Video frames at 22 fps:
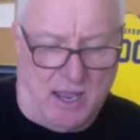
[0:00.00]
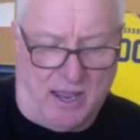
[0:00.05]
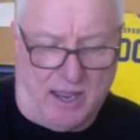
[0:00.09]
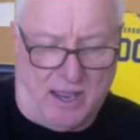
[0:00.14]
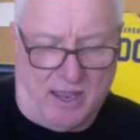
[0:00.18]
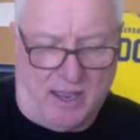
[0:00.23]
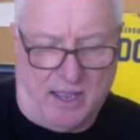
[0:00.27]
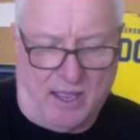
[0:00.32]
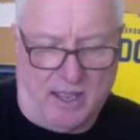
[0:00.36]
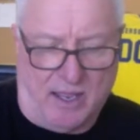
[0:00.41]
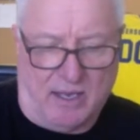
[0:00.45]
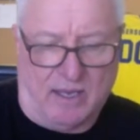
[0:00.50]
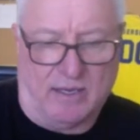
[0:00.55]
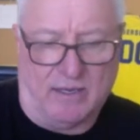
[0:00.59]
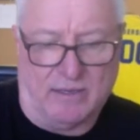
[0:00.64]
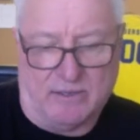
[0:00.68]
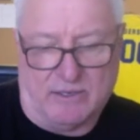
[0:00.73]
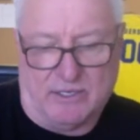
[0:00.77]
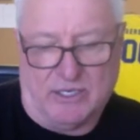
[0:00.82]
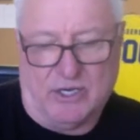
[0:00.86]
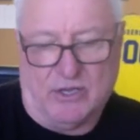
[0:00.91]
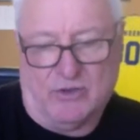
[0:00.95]

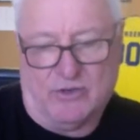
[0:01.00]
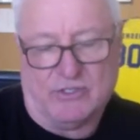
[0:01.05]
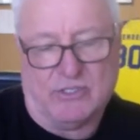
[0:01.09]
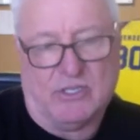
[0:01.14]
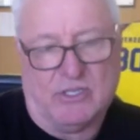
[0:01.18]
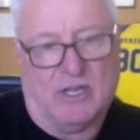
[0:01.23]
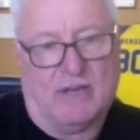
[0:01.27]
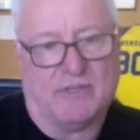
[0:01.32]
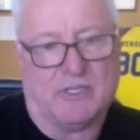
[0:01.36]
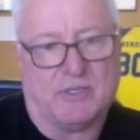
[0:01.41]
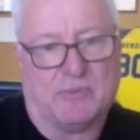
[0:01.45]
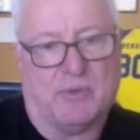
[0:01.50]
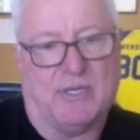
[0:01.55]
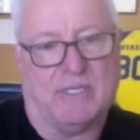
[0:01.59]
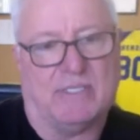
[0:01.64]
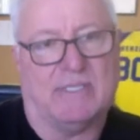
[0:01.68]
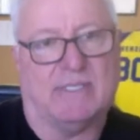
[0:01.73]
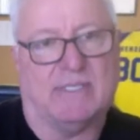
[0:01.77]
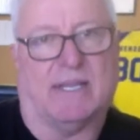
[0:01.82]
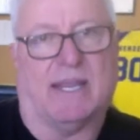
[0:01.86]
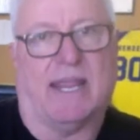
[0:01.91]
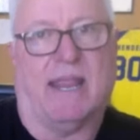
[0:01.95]
And, you know, there's a lot of
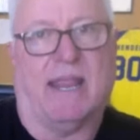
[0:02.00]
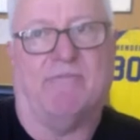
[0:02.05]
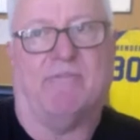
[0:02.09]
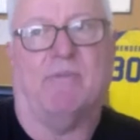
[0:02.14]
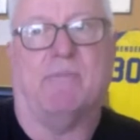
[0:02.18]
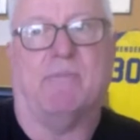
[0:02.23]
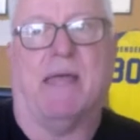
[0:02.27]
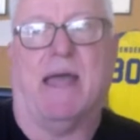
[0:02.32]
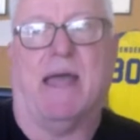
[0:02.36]
experiences that came from